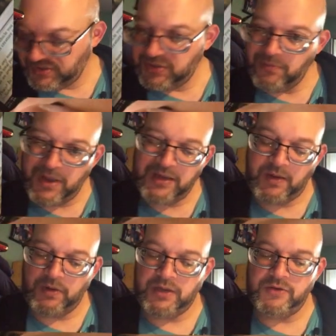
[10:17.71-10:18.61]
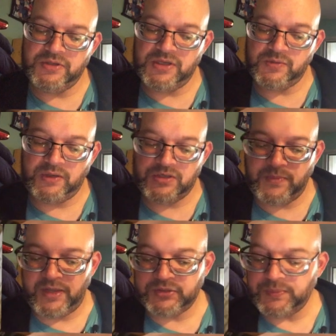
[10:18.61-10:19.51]
So you might not want to use this one as
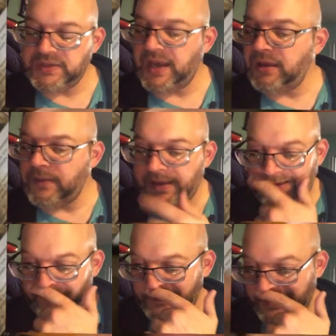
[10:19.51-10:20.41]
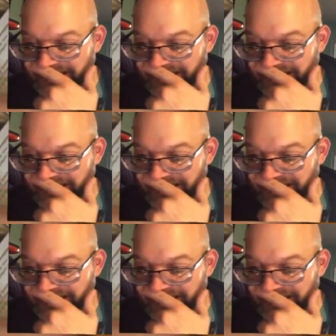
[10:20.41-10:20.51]
much, but now you have